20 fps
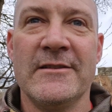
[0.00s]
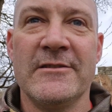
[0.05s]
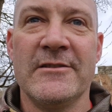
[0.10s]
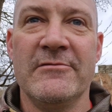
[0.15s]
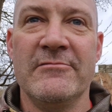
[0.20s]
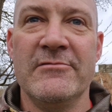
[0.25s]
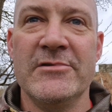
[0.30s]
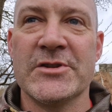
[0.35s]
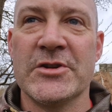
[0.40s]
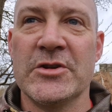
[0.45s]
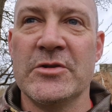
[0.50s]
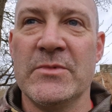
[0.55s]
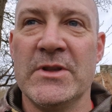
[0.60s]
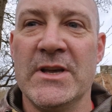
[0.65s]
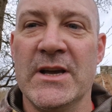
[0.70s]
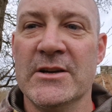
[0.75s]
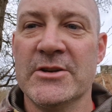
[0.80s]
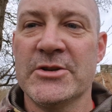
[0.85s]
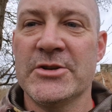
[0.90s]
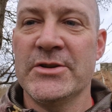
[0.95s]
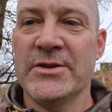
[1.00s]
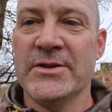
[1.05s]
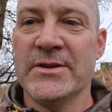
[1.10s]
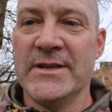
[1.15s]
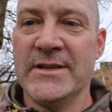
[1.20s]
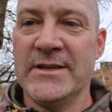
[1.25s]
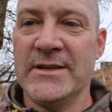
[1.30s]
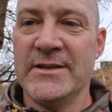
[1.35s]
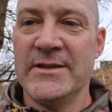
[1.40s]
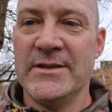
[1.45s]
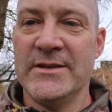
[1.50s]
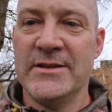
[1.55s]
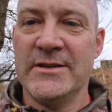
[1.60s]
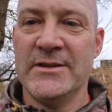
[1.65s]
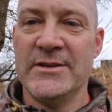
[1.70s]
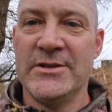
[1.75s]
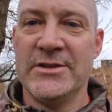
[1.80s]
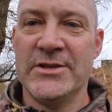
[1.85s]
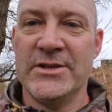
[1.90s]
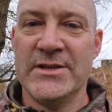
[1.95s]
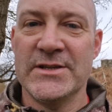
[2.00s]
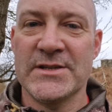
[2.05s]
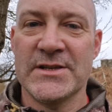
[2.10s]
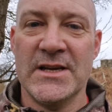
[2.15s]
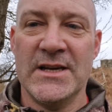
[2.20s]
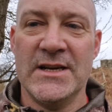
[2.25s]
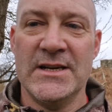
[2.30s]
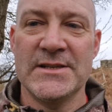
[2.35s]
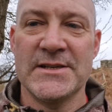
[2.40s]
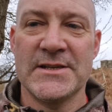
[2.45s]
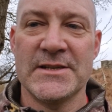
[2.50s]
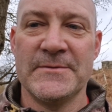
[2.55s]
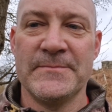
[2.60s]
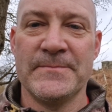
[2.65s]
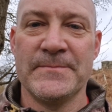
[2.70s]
resume the action. Cheers, guys.